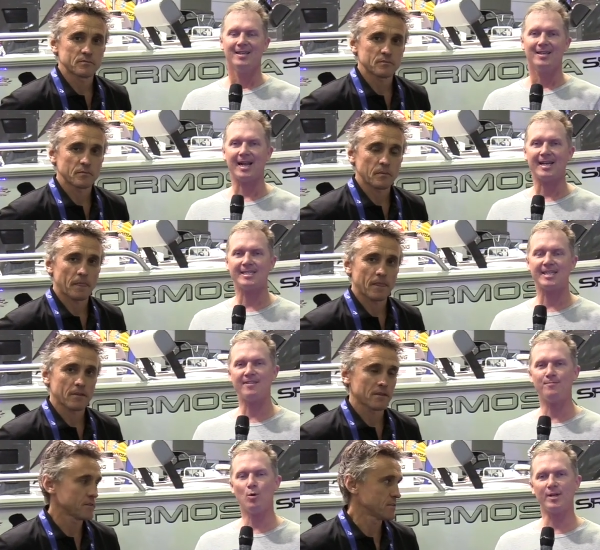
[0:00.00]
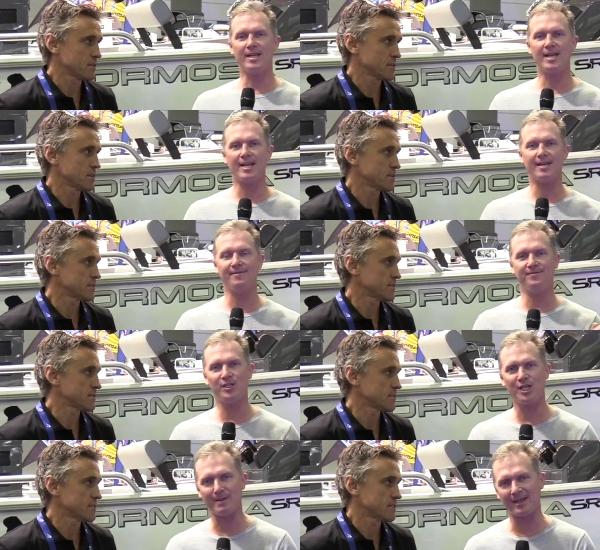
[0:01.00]
Speaker 1: G'day, Steve Morgan here,
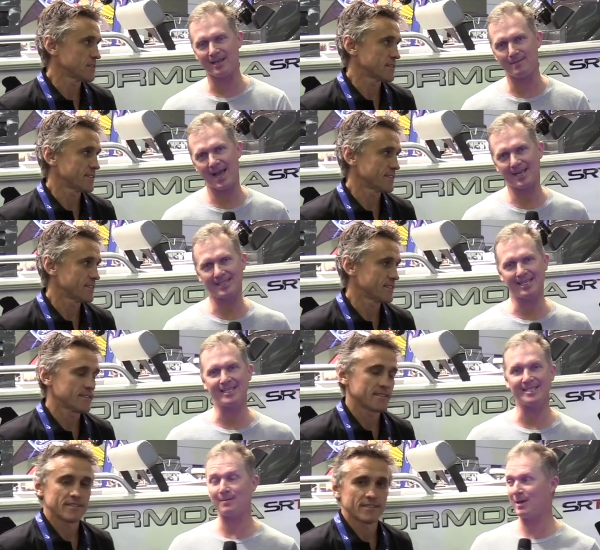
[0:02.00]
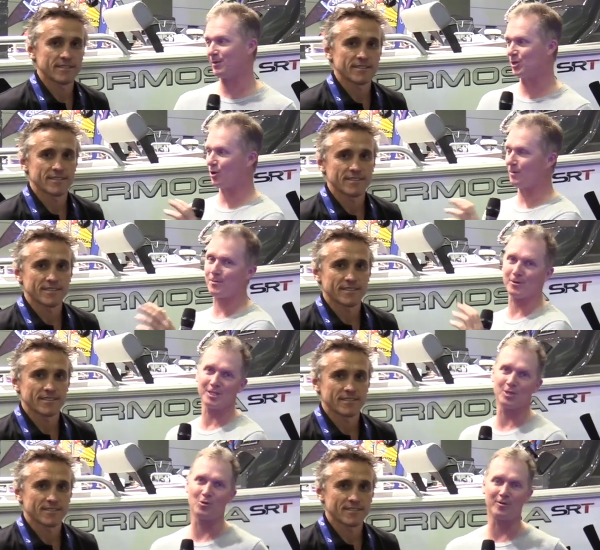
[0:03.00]
Fishing Monthly Magazines. I'm here with John
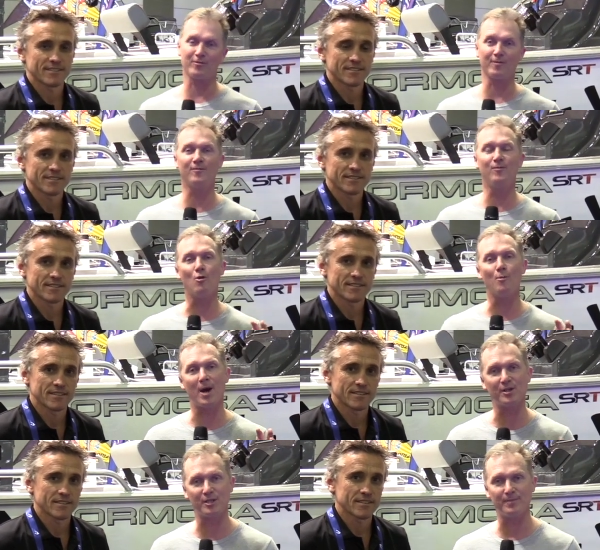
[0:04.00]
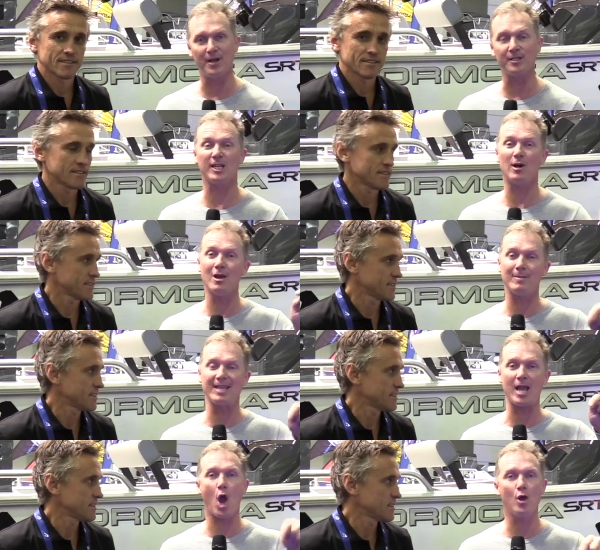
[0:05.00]
Princehorne from Formosa Boats, and I am at
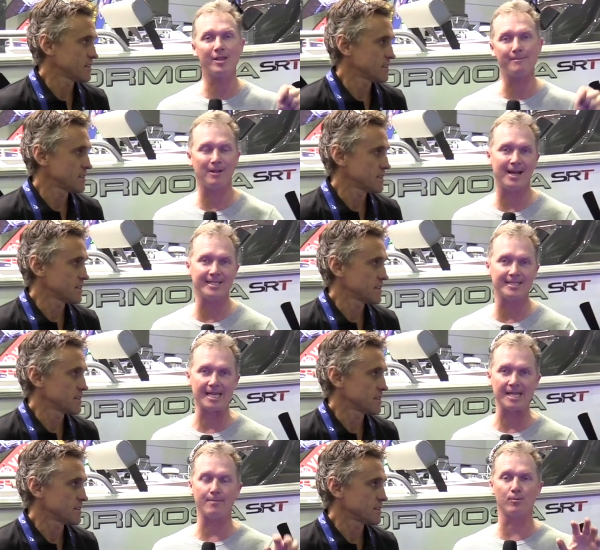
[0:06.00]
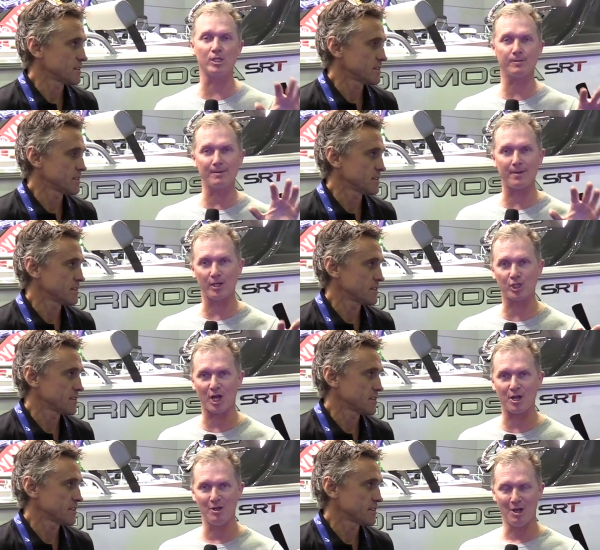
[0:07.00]
the only place in the Brisbane Boat
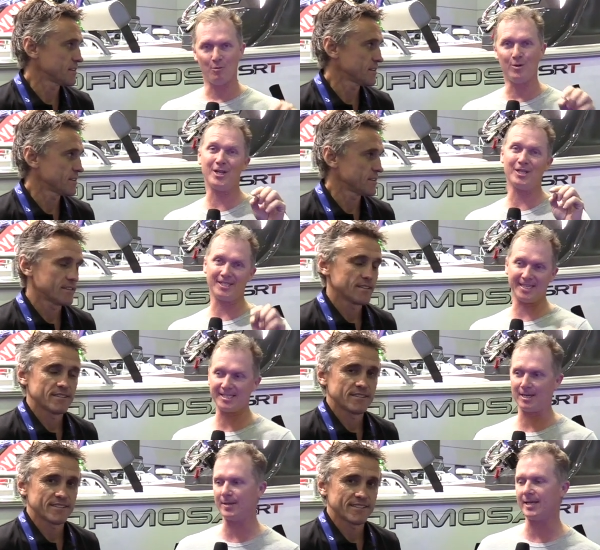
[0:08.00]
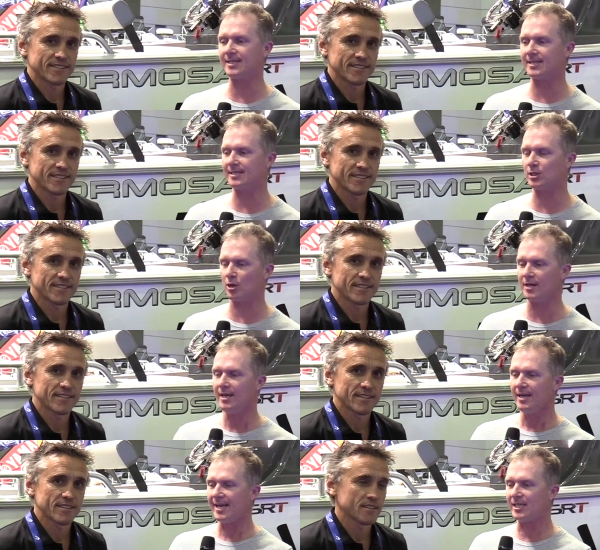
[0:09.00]
Show where you can see some of these. And John,
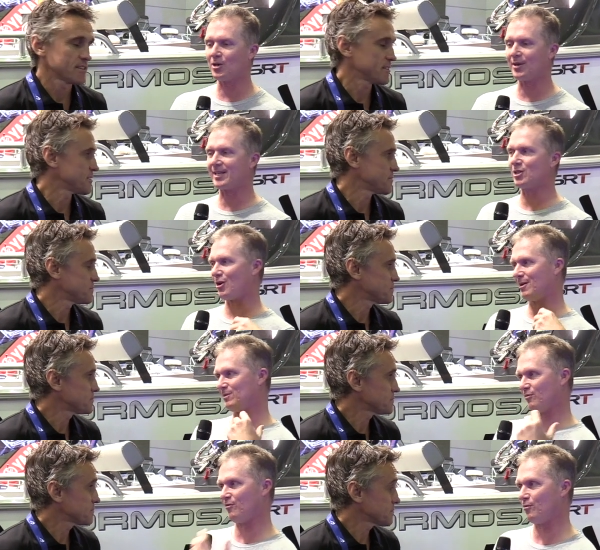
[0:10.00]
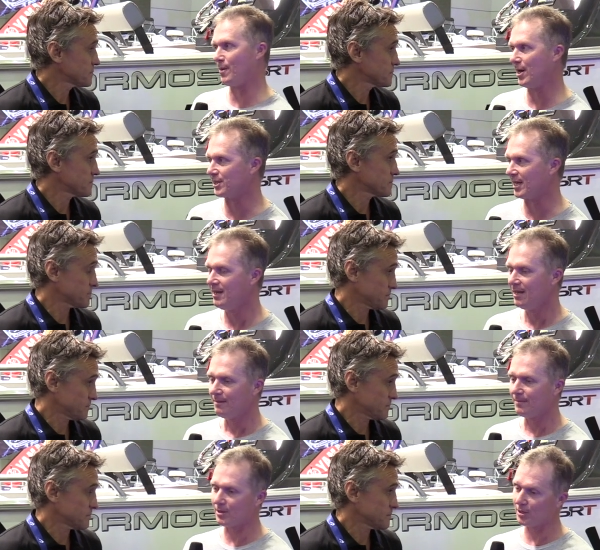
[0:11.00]
exciting times for Formosa
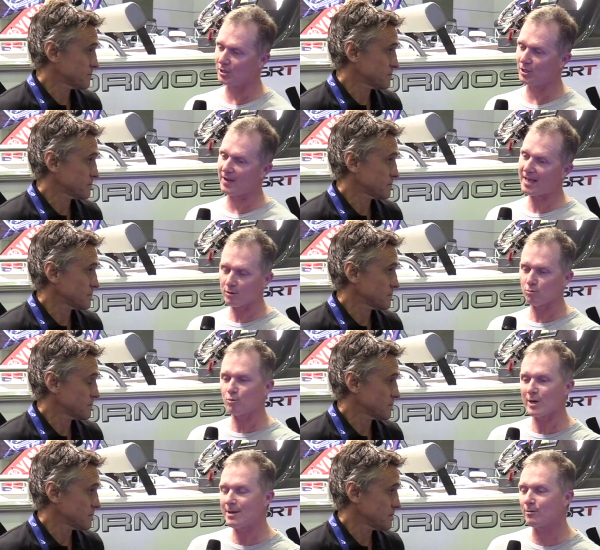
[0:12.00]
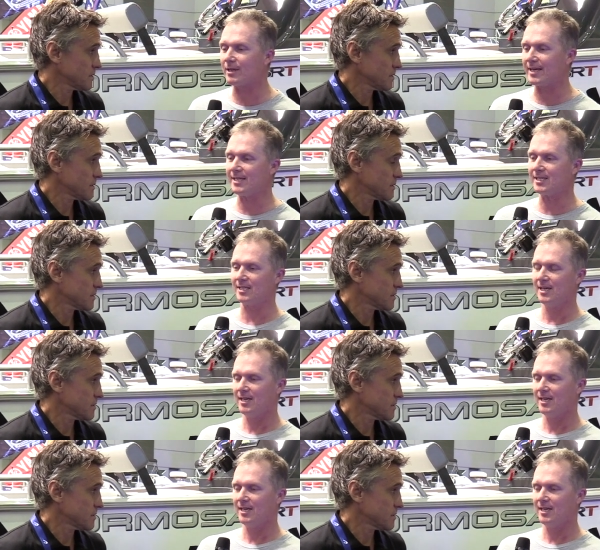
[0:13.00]
because you've had a re-release